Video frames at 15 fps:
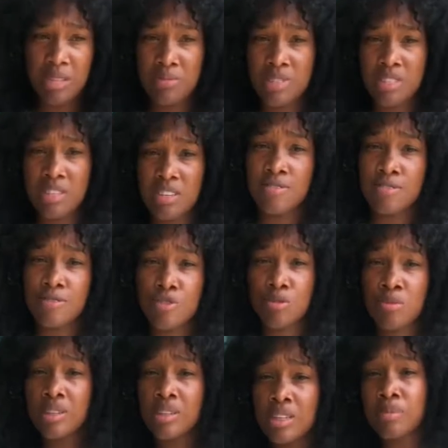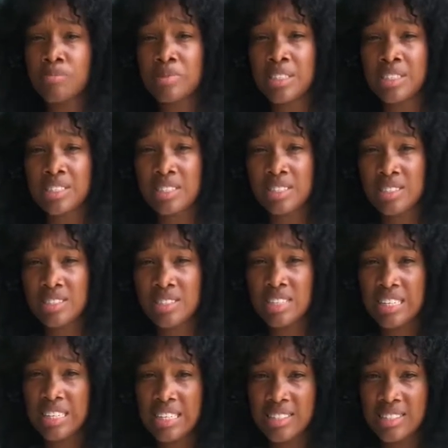yourself informed and updated to the
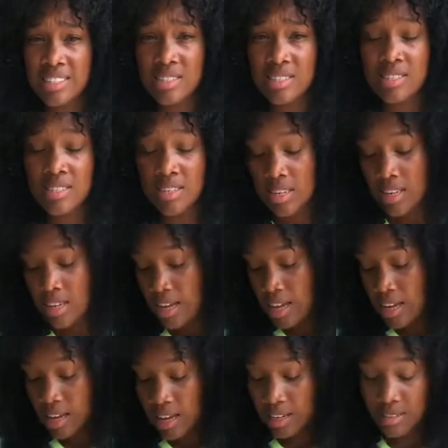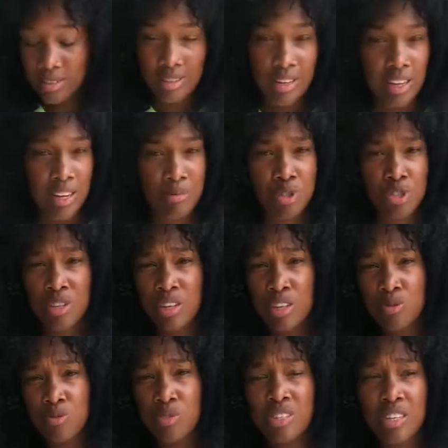latest, and I'm sure that
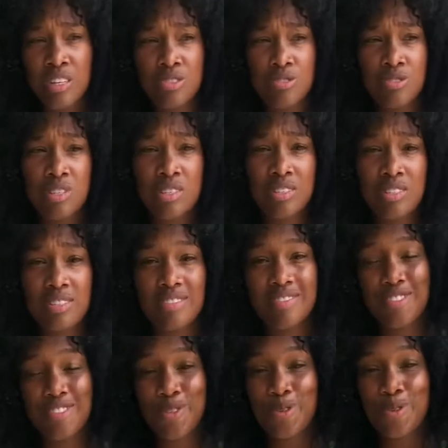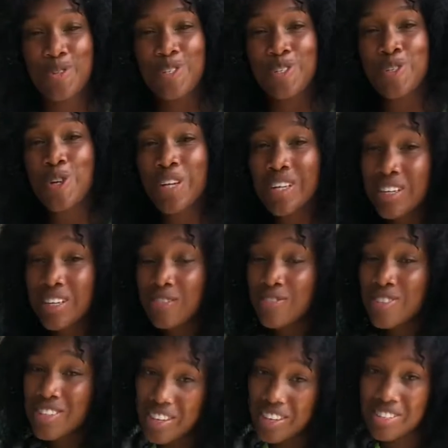we'll get through this. So enjoy your
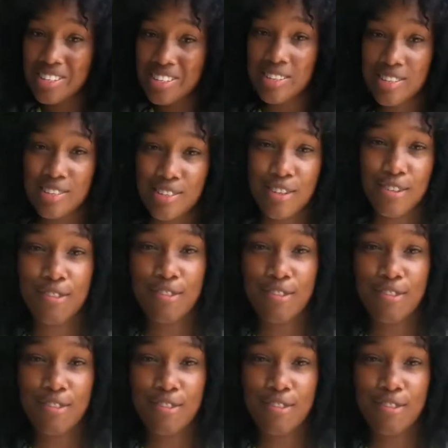evening and stay safe.